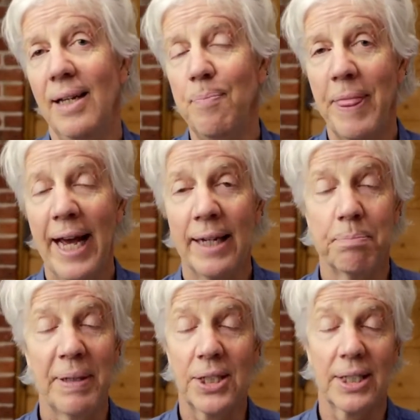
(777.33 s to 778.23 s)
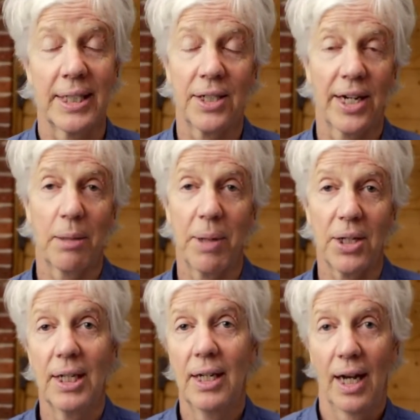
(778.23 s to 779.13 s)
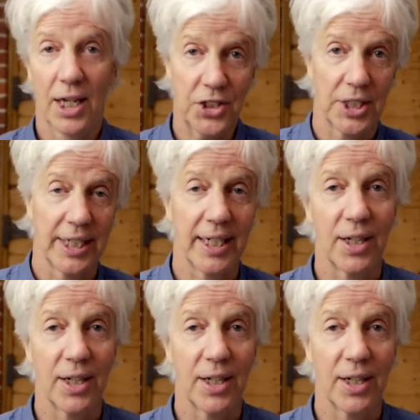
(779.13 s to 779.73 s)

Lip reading: And basically talking about hustling and